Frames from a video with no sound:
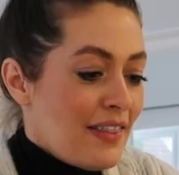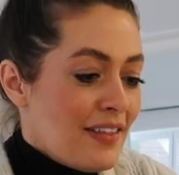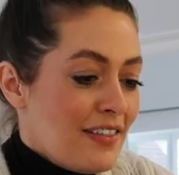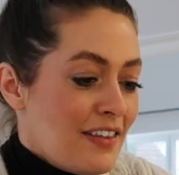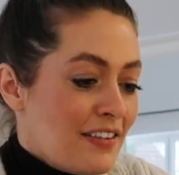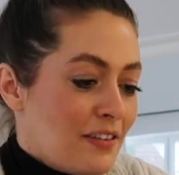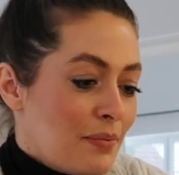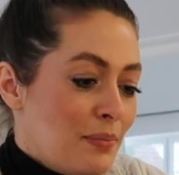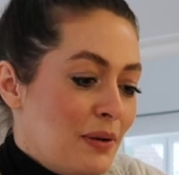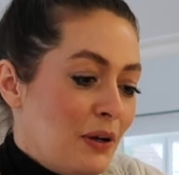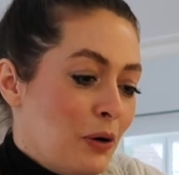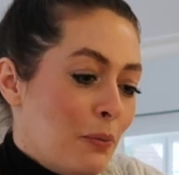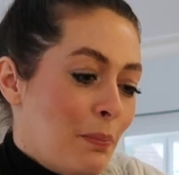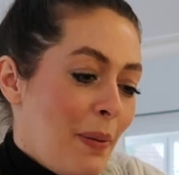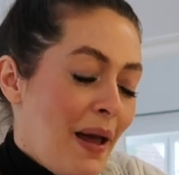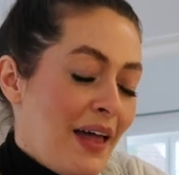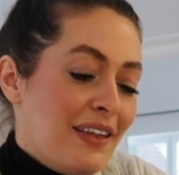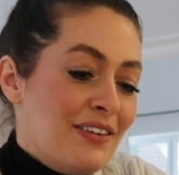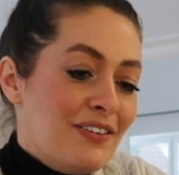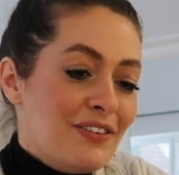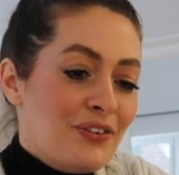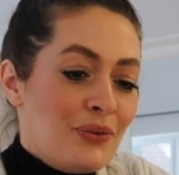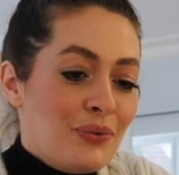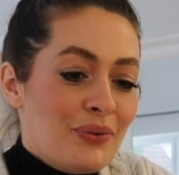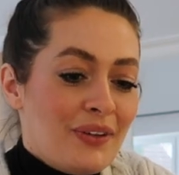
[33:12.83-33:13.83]
And then there's some little
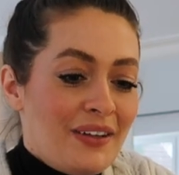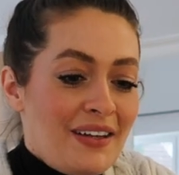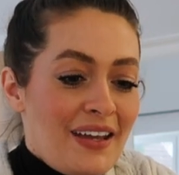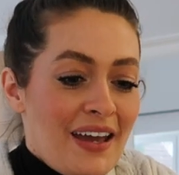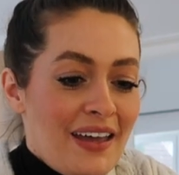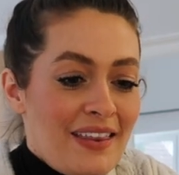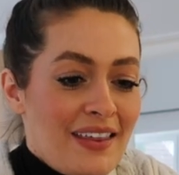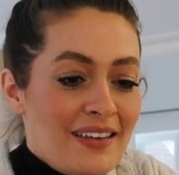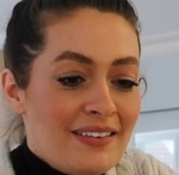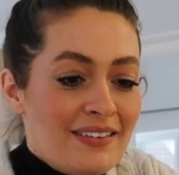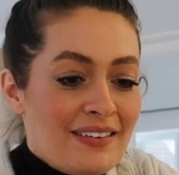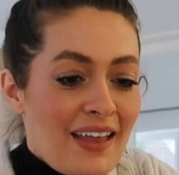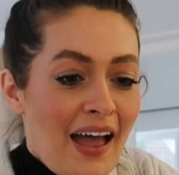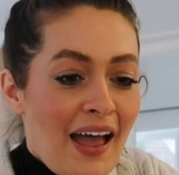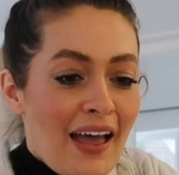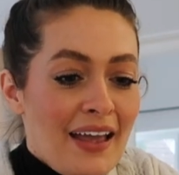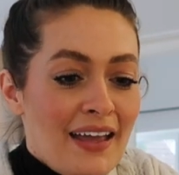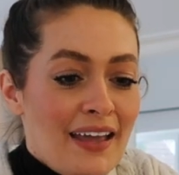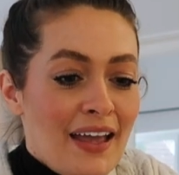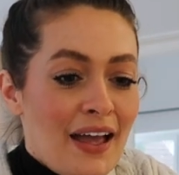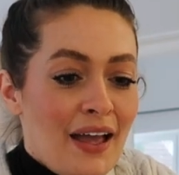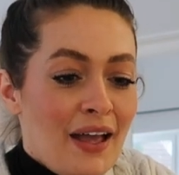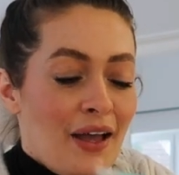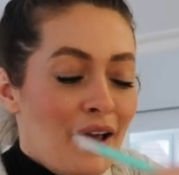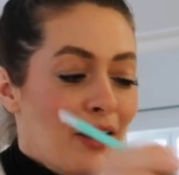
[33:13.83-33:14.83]
pencils in here that
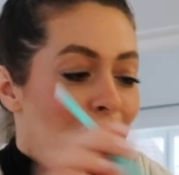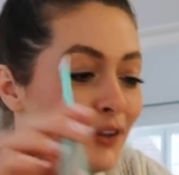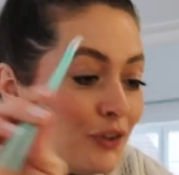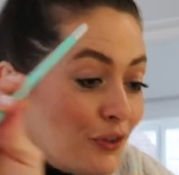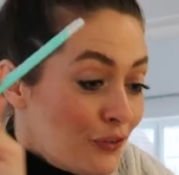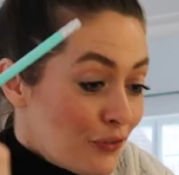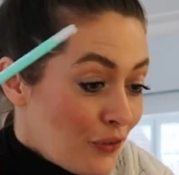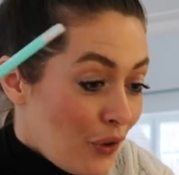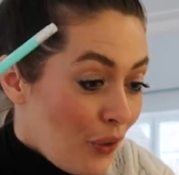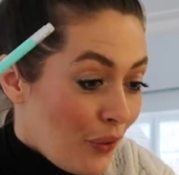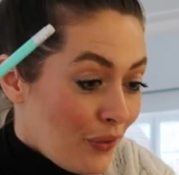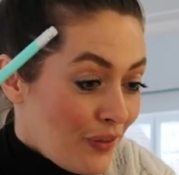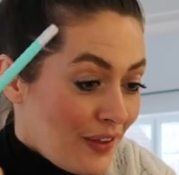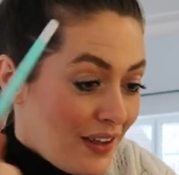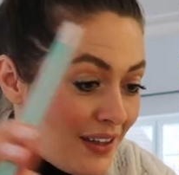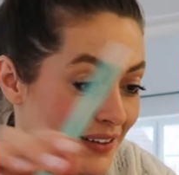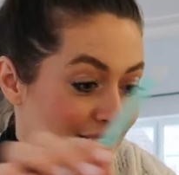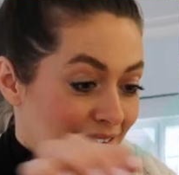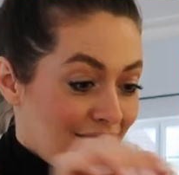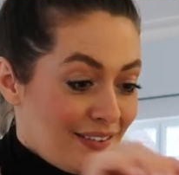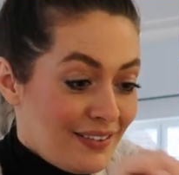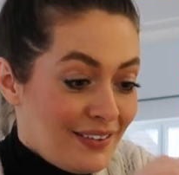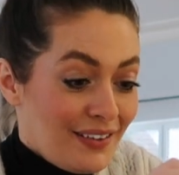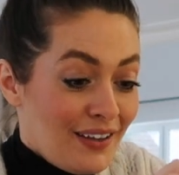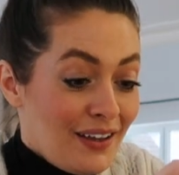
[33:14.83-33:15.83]
say, you've got
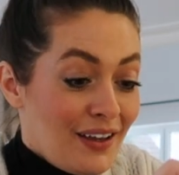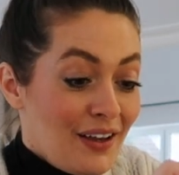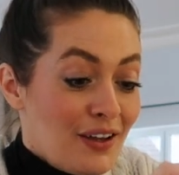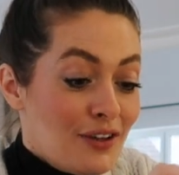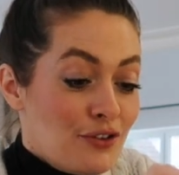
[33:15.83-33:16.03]
this,